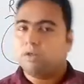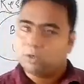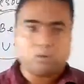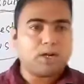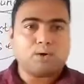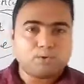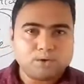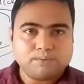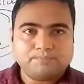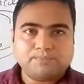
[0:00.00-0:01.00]
No
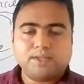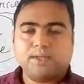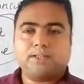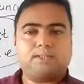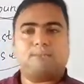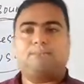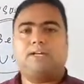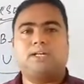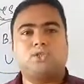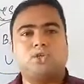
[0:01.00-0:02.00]
doubt, the
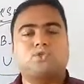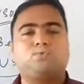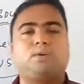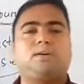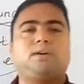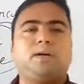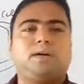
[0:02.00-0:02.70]
managers will